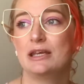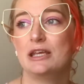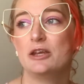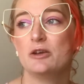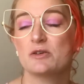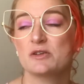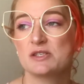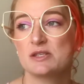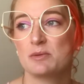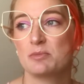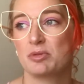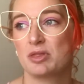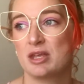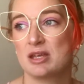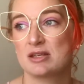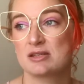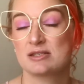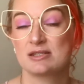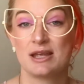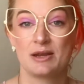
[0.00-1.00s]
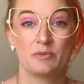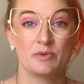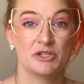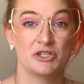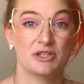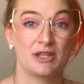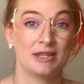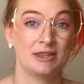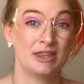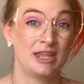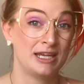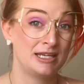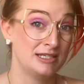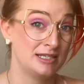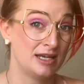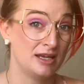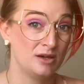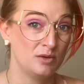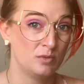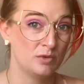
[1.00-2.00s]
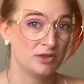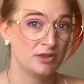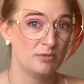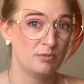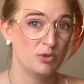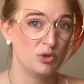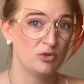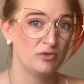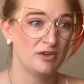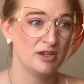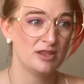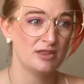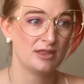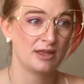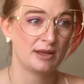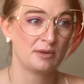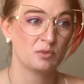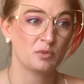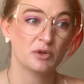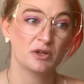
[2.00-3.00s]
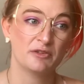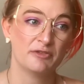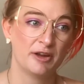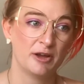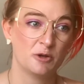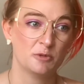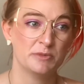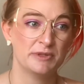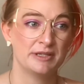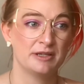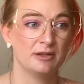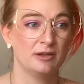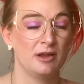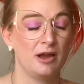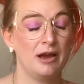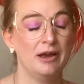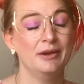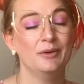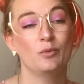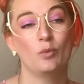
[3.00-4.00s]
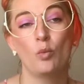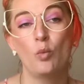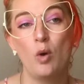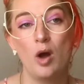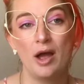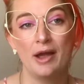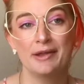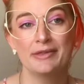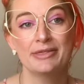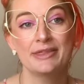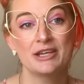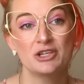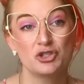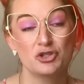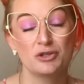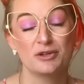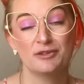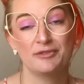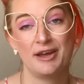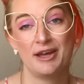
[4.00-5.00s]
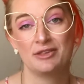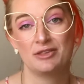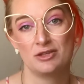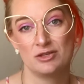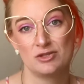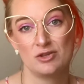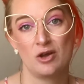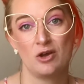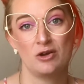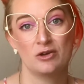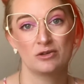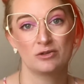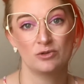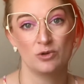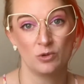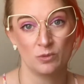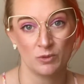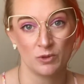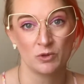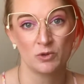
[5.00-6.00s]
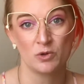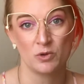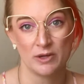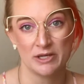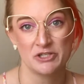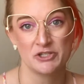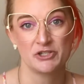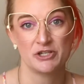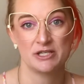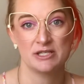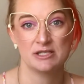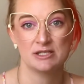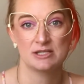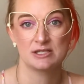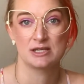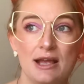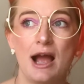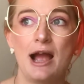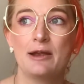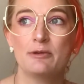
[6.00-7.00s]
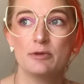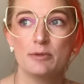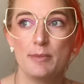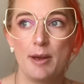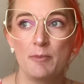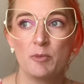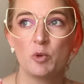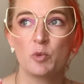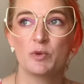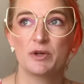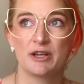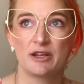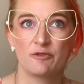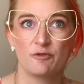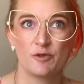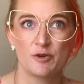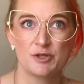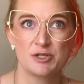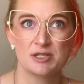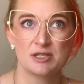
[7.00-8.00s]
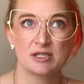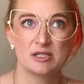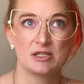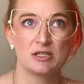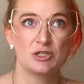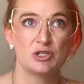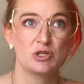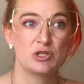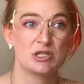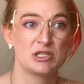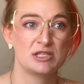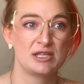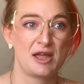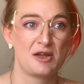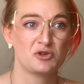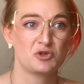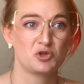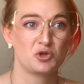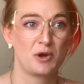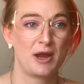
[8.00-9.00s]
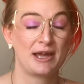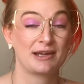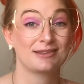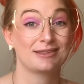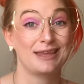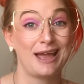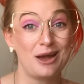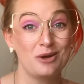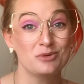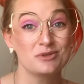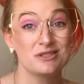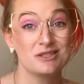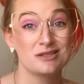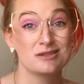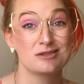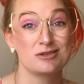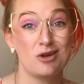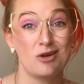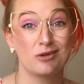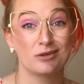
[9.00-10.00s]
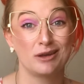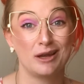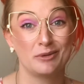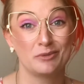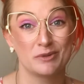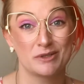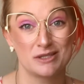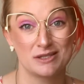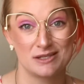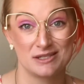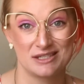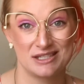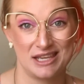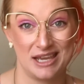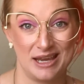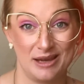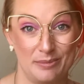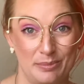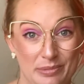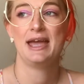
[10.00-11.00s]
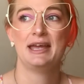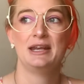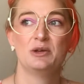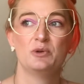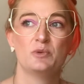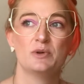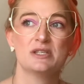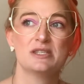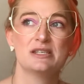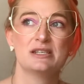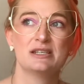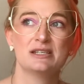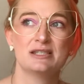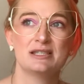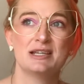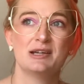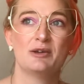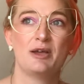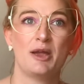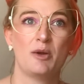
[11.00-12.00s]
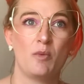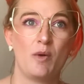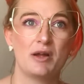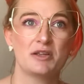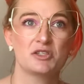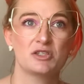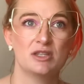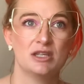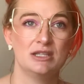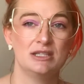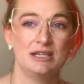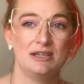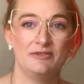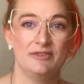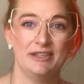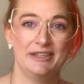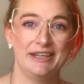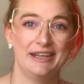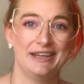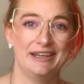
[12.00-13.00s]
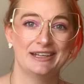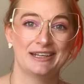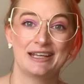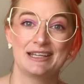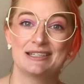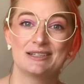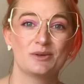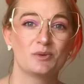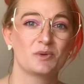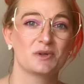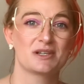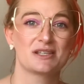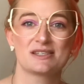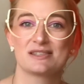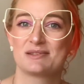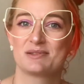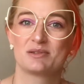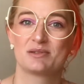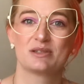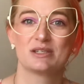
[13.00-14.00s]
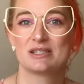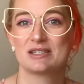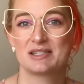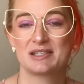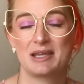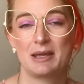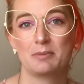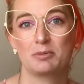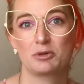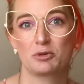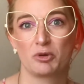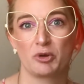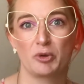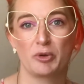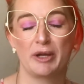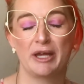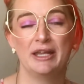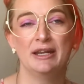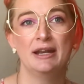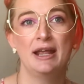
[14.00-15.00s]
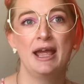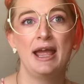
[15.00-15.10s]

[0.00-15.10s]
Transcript: Here are some things I wish that they did with the movie that would have helped it a lot. One, they should have had the song No More Questions. I remember when I first listened to the soundtrack, that was the song I would skip. And it wasn't until I watched the DVD and I didn't want to skip through it